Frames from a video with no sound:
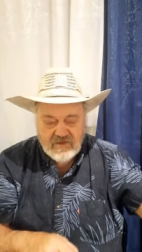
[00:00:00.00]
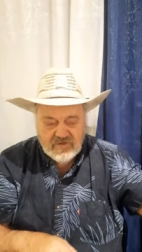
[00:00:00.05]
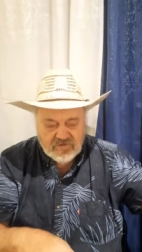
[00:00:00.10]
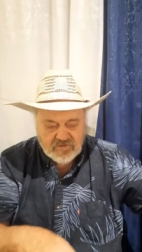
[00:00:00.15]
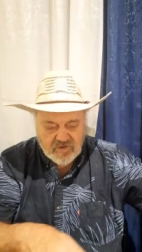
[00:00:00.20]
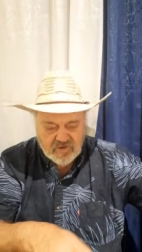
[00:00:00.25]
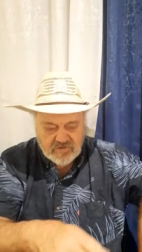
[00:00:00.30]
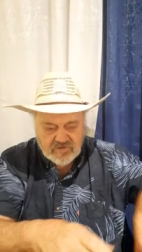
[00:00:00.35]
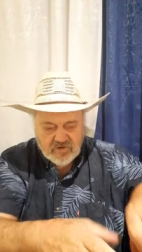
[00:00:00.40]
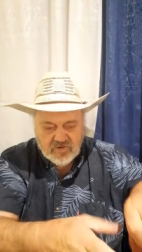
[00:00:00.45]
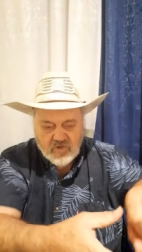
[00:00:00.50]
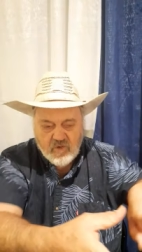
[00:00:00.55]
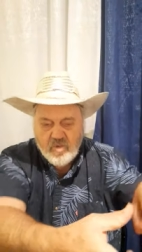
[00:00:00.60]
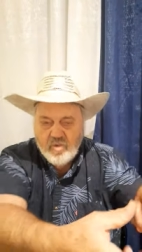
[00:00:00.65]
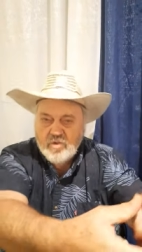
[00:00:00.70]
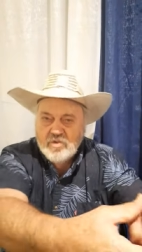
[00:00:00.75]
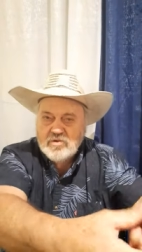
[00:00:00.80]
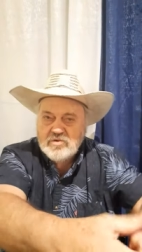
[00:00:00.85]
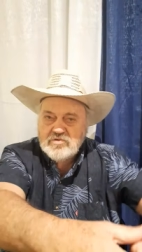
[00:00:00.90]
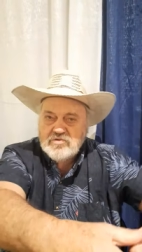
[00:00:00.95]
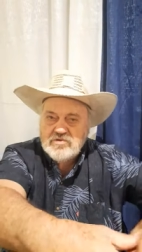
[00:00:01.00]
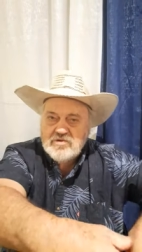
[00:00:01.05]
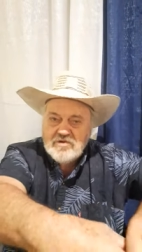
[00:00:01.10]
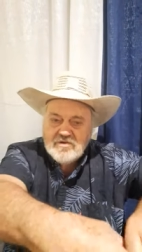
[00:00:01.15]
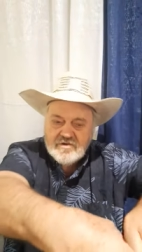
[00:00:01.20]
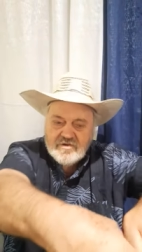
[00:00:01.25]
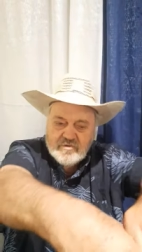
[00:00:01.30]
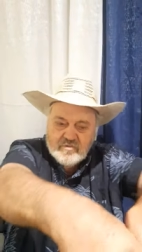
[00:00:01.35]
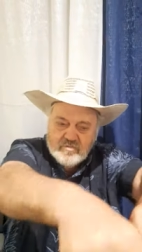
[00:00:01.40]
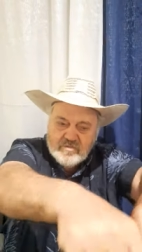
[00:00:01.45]
took the quarters
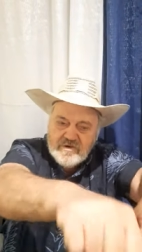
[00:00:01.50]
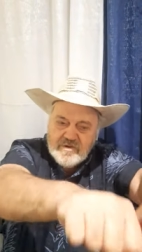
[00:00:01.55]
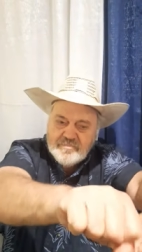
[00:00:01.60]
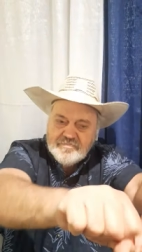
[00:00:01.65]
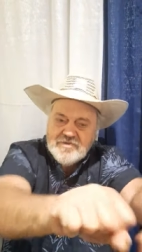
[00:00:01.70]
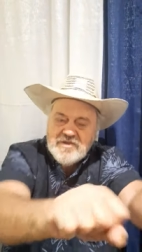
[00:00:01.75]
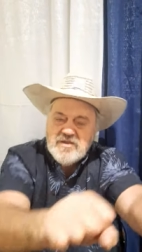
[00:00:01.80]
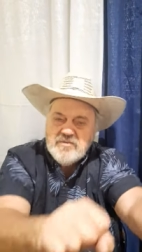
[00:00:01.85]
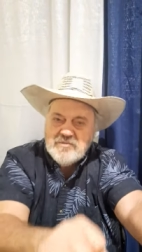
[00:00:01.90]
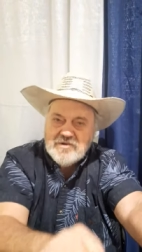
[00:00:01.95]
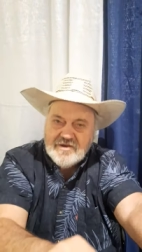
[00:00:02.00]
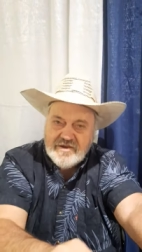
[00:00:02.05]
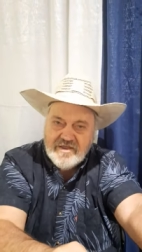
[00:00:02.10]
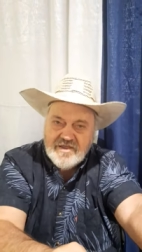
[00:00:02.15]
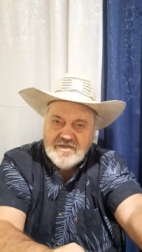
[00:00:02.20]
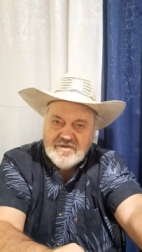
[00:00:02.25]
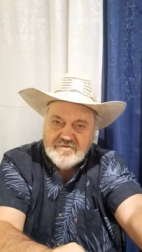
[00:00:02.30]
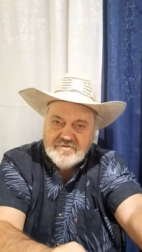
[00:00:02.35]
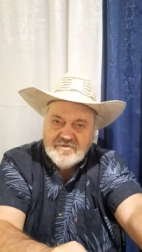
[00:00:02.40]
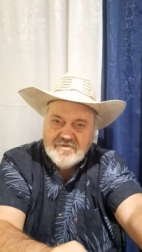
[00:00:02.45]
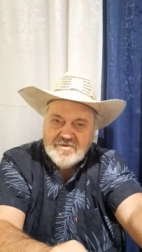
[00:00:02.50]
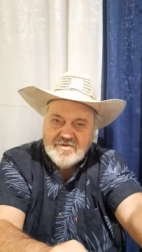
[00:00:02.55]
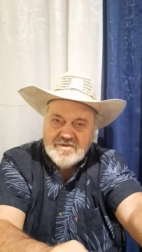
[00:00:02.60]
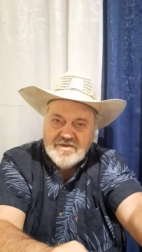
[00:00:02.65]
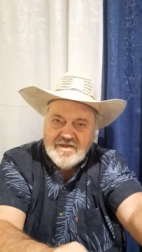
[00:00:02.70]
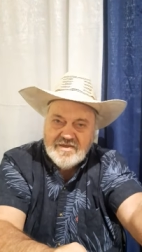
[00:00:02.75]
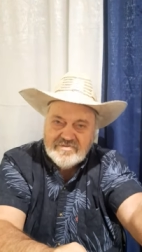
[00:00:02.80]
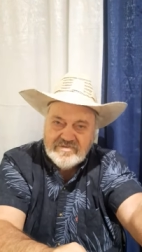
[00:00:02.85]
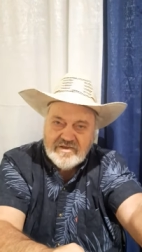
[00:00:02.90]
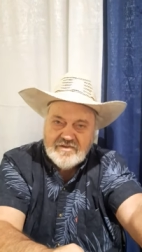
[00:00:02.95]
and ripped them in half.
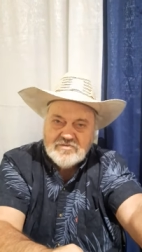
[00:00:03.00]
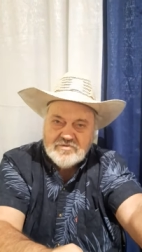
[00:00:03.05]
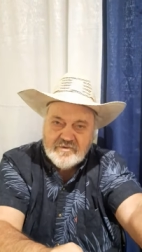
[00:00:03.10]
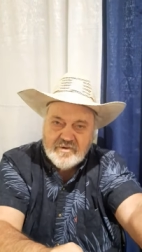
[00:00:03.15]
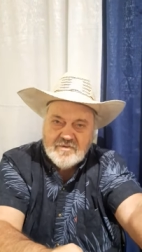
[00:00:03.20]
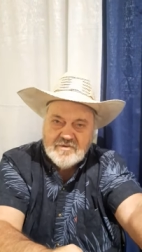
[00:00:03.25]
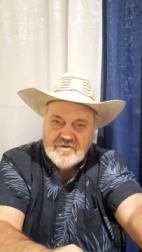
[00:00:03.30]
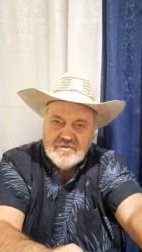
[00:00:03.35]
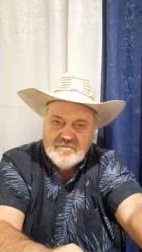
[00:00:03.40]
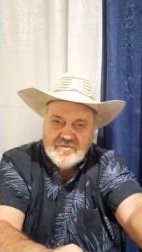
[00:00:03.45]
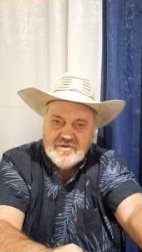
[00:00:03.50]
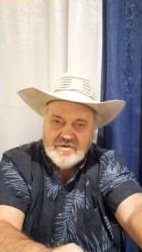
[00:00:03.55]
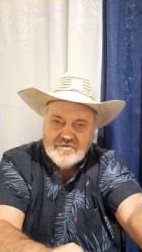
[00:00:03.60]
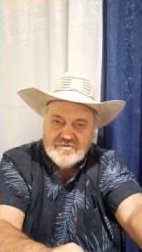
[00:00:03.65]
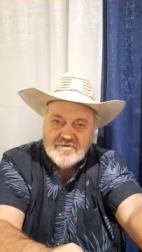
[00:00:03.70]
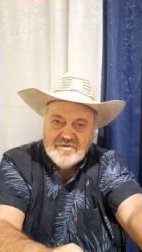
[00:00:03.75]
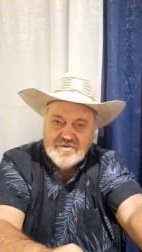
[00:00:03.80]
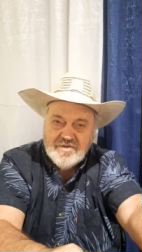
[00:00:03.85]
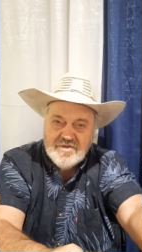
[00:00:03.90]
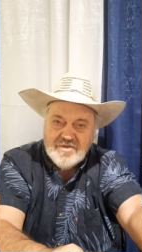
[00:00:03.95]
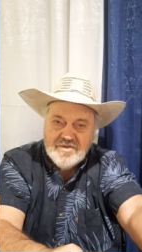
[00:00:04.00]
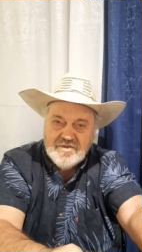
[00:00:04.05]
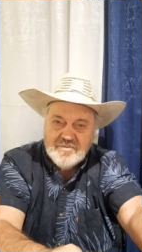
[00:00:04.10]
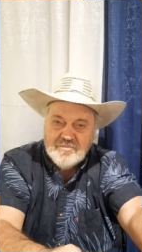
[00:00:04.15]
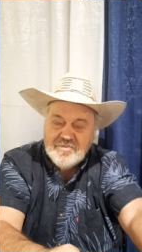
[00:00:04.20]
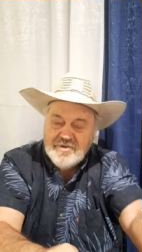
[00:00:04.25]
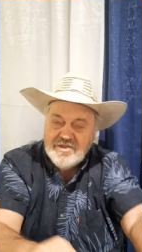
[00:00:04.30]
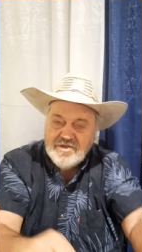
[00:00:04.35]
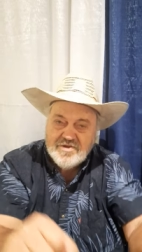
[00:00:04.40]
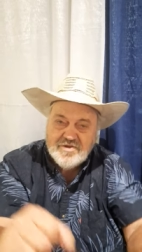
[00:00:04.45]
No. That's how strong he was. Wow.
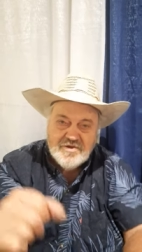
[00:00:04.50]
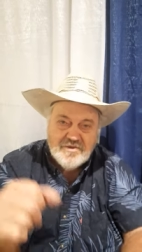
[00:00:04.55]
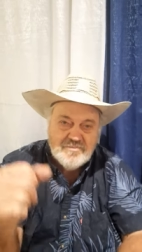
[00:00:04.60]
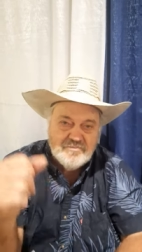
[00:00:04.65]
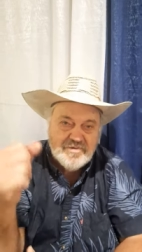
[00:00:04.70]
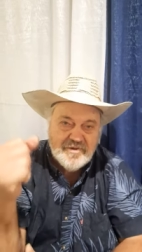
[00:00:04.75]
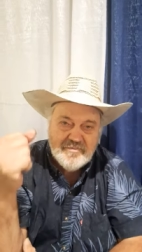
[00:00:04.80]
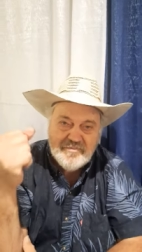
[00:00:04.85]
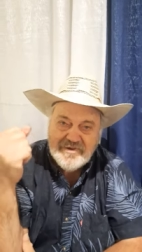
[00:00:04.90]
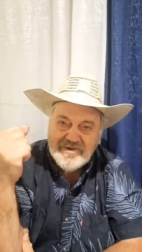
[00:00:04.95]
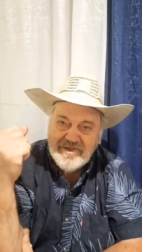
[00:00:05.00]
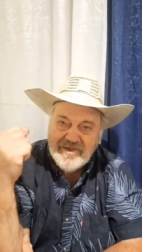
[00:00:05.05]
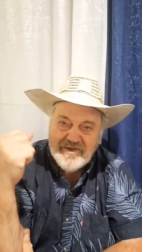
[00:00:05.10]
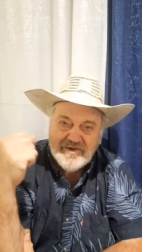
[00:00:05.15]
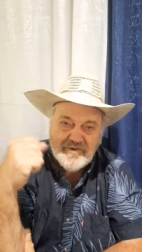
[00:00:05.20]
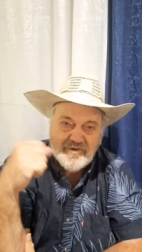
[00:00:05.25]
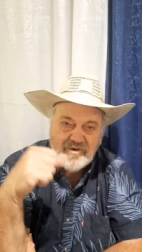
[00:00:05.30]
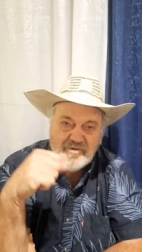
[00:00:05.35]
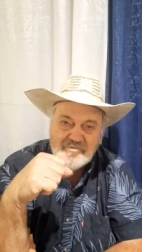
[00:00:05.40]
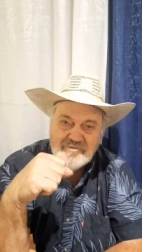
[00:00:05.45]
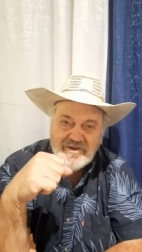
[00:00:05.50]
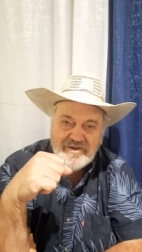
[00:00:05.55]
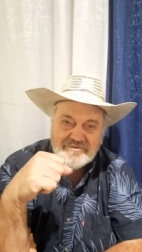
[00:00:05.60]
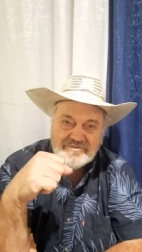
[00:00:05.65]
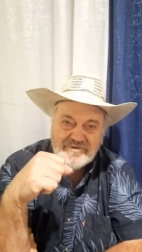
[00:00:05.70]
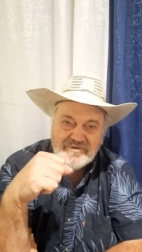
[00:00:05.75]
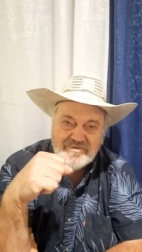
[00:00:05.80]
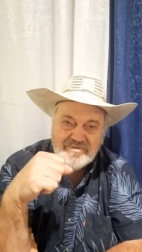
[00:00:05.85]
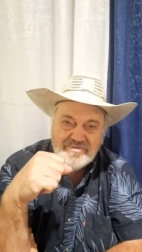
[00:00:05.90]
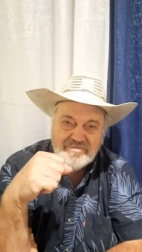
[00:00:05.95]
But he couldn't put me down arm
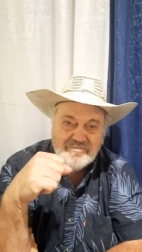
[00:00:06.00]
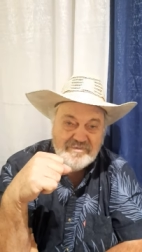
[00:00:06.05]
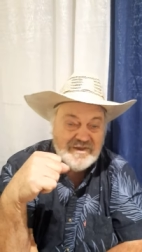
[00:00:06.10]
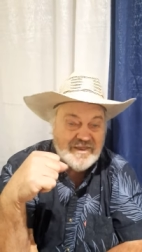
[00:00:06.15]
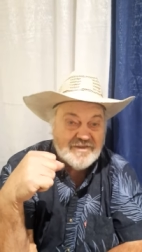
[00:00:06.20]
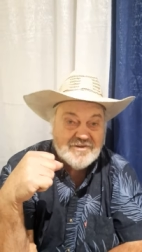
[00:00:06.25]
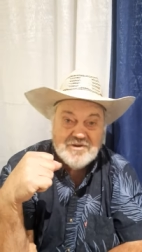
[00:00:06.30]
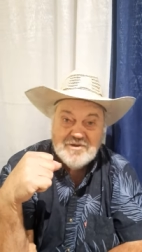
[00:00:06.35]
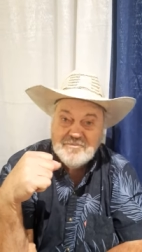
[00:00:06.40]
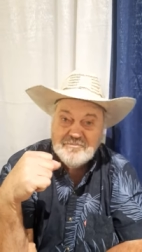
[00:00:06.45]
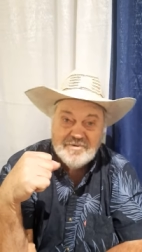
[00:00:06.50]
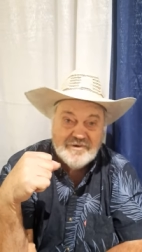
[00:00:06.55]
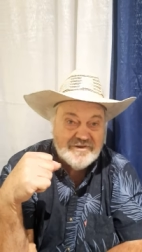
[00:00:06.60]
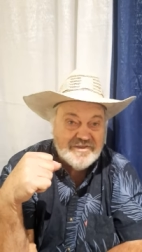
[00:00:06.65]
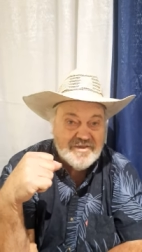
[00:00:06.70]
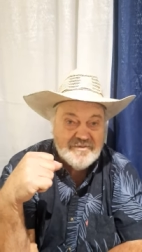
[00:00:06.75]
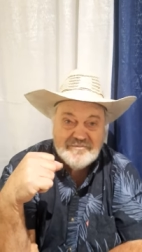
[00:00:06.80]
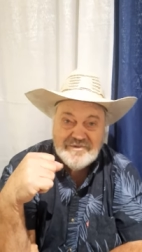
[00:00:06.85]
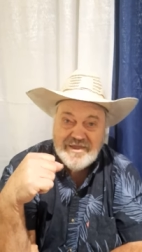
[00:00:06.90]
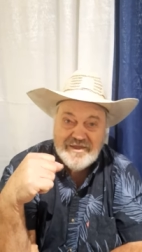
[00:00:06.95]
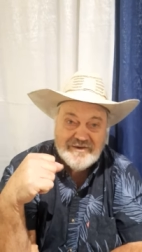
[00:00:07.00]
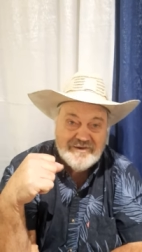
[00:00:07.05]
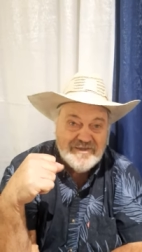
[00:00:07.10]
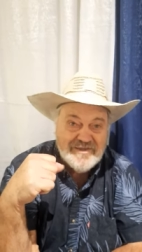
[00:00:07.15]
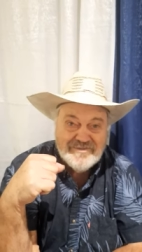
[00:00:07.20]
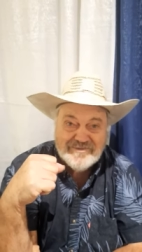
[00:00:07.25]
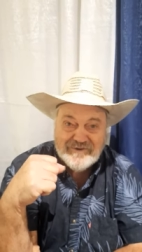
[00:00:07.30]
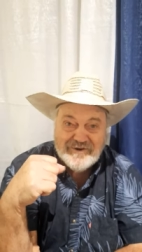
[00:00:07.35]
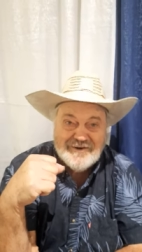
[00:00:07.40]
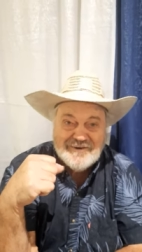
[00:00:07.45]
wrestling but I couldn't put him down
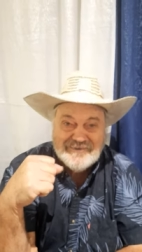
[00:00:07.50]
either.